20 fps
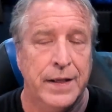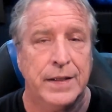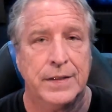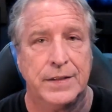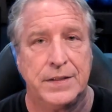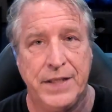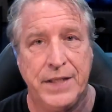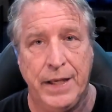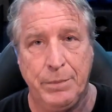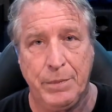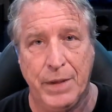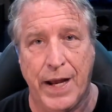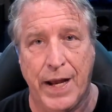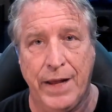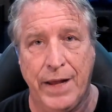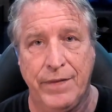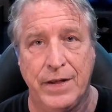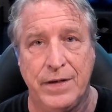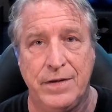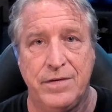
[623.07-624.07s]
the same
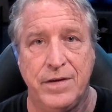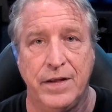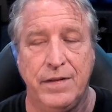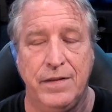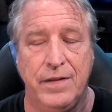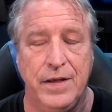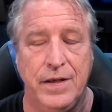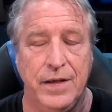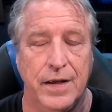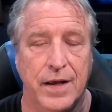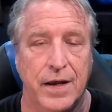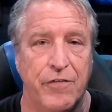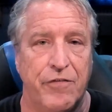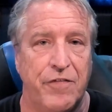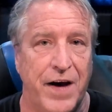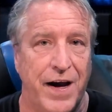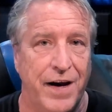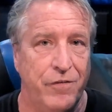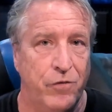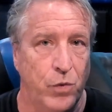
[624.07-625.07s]
guy that did the
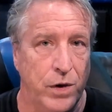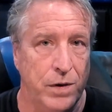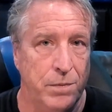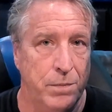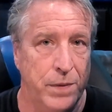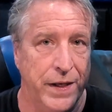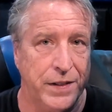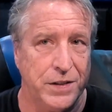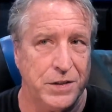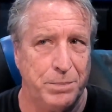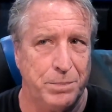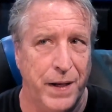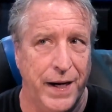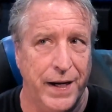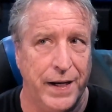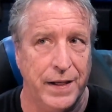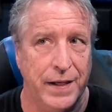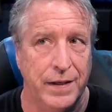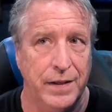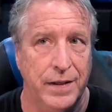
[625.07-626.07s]
5.1 mix
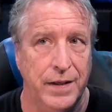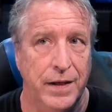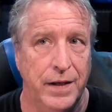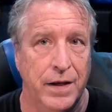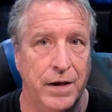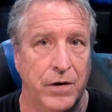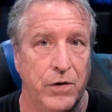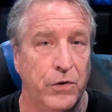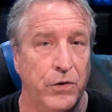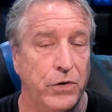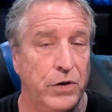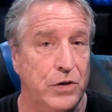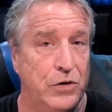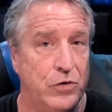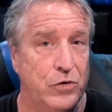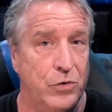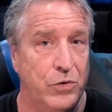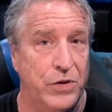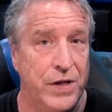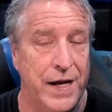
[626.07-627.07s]
back in the early
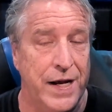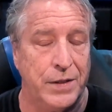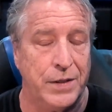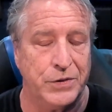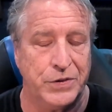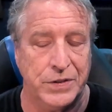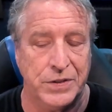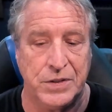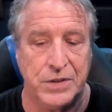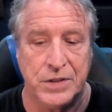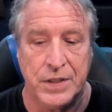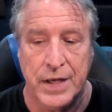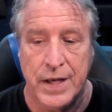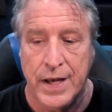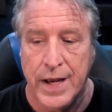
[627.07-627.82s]
2000s.